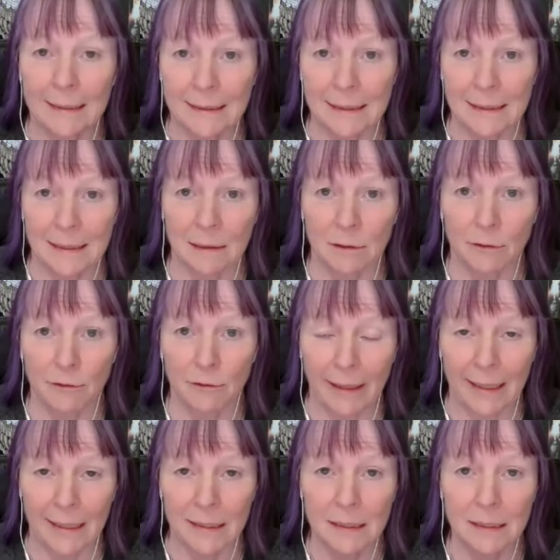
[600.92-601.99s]
instill
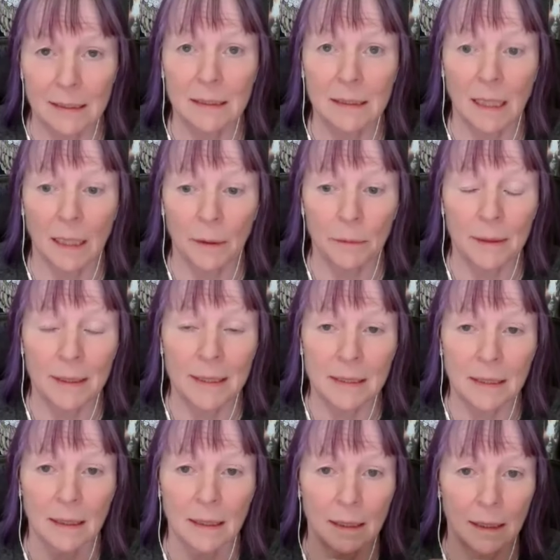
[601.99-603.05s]
fear. So
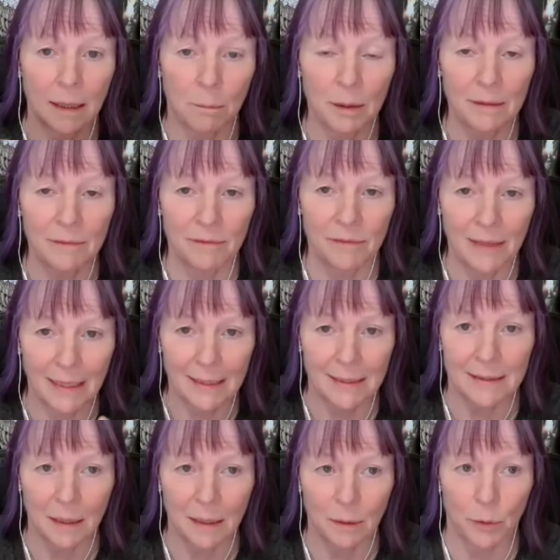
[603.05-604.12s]
there's a couple of
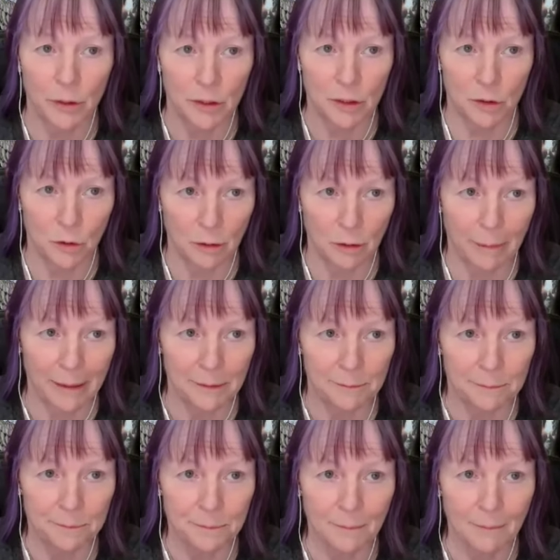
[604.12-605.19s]
things I want to talk about.
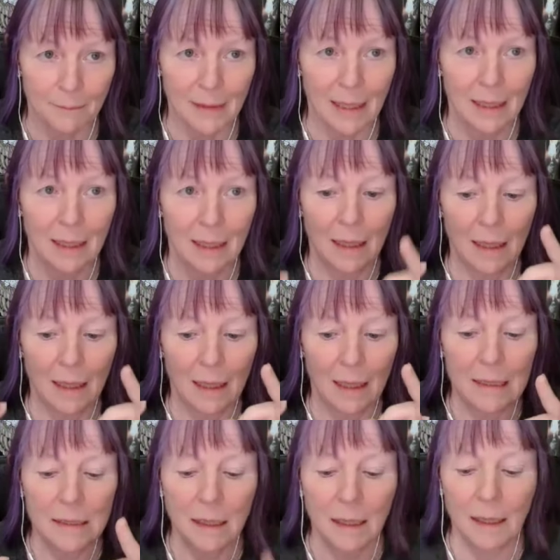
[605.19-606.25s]

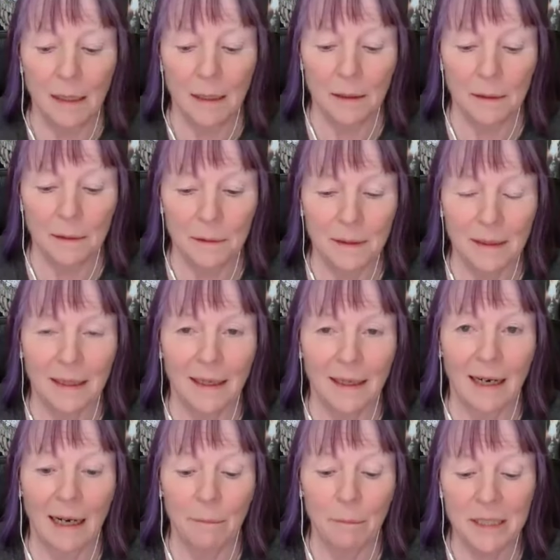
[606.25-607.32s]
So
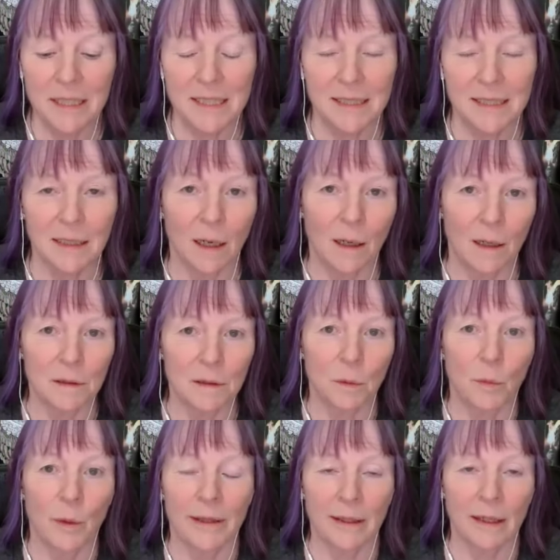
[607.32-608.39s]
I'm going to start
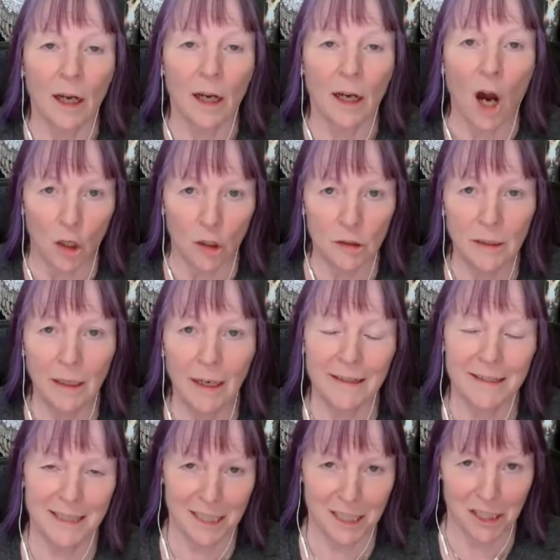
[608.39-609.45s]
with the
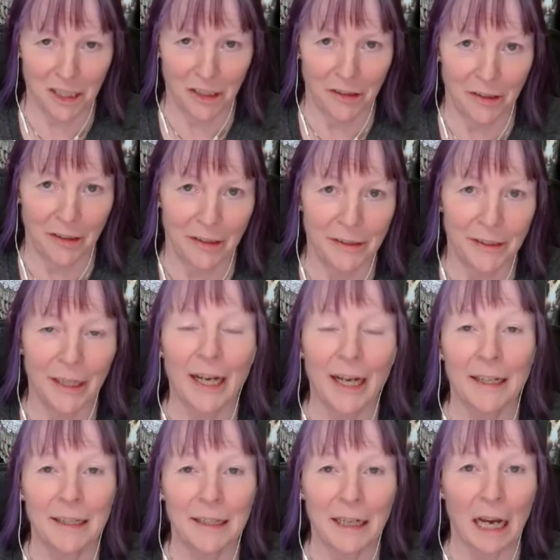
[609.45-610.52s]
concern
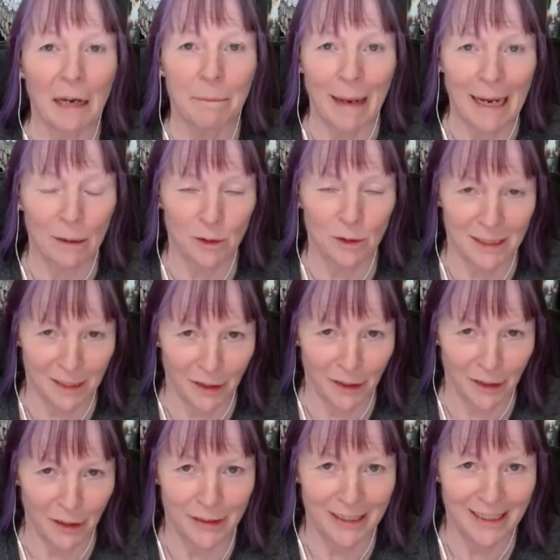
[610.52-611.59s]
about
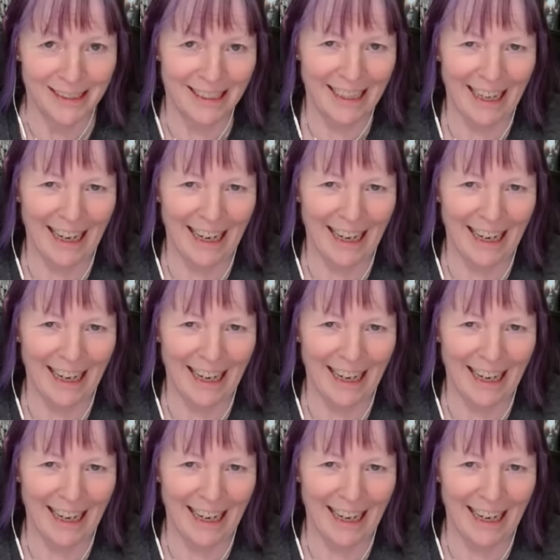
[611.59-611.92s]
CERN.